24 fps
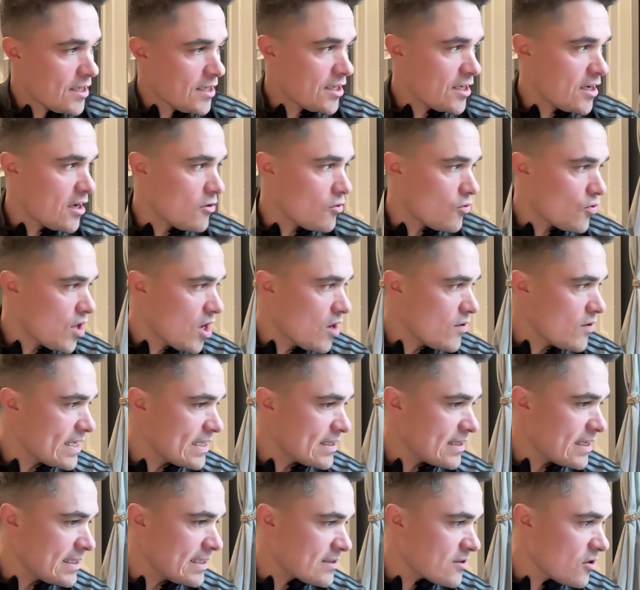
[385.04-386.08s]
although
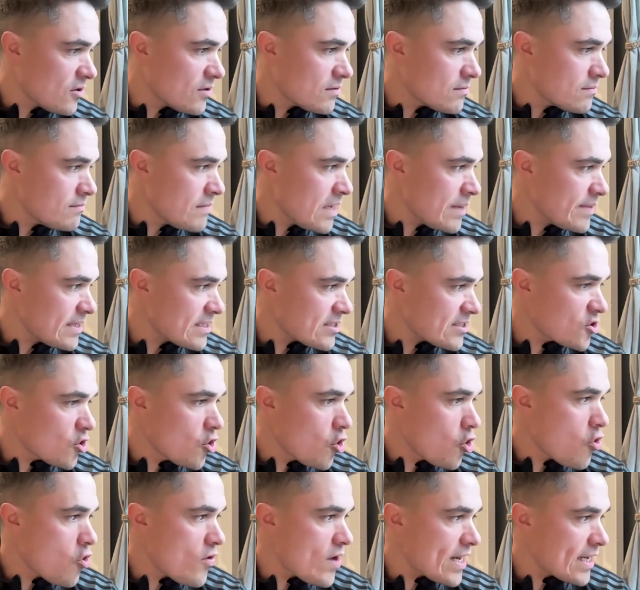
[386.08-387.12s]
he's not maybe
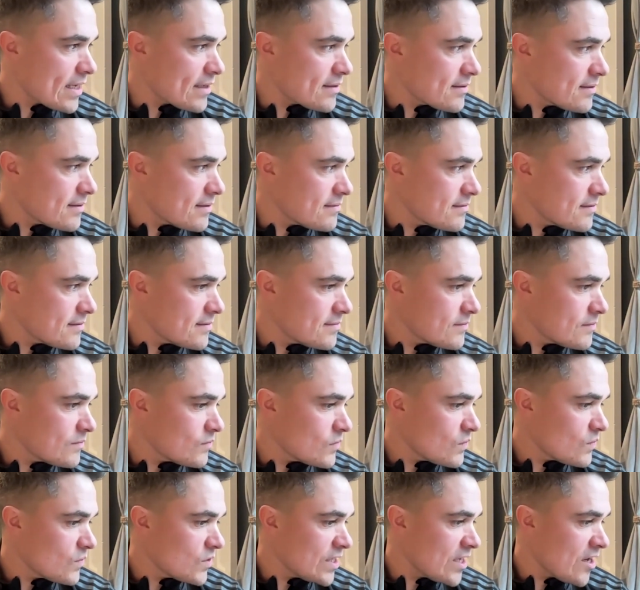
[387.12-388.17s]
scoring,
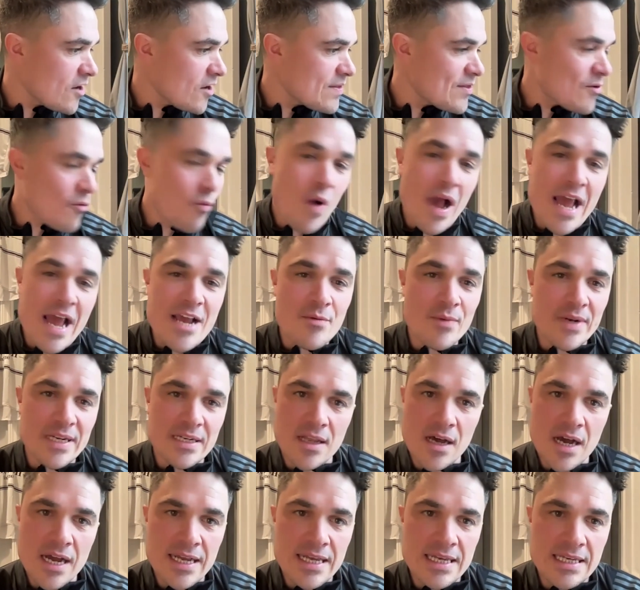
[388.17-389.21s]
in the way we'd
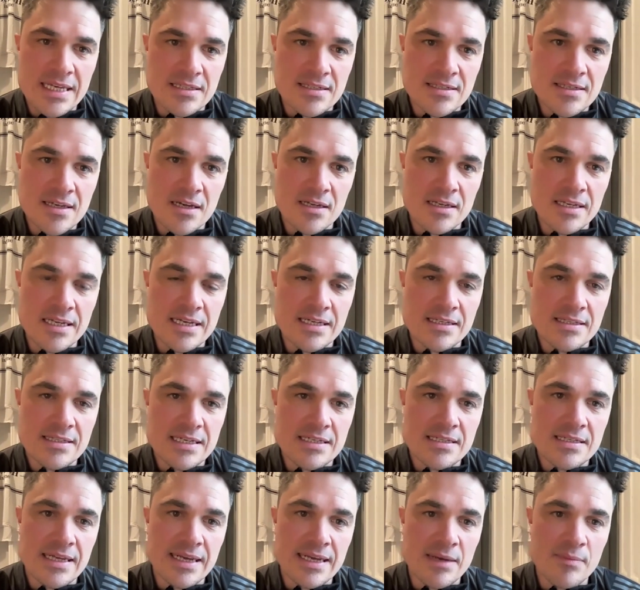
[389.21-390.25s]
like, he's certainly
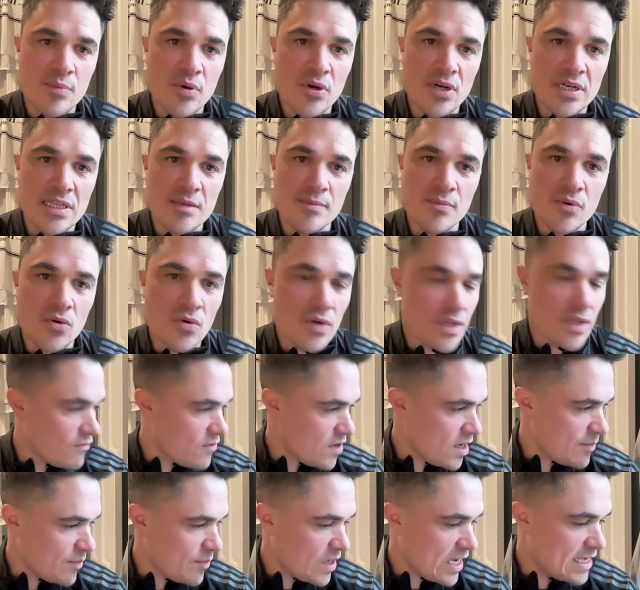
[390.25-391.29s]
assisting and putting the ball in the
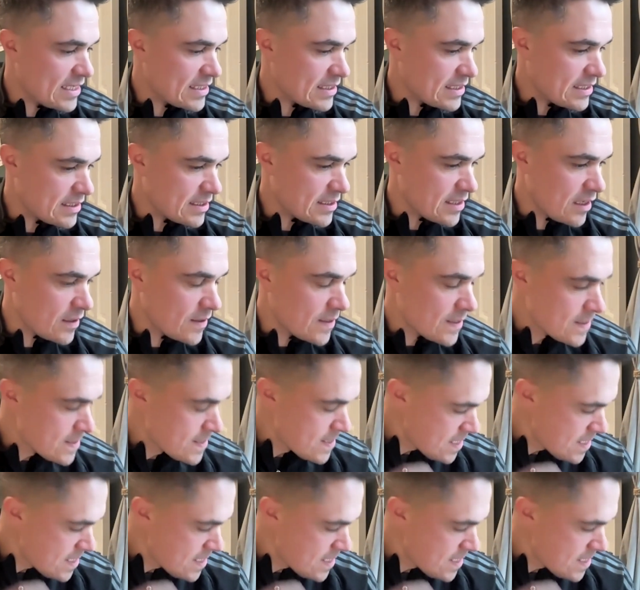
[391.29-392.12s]
right places. So,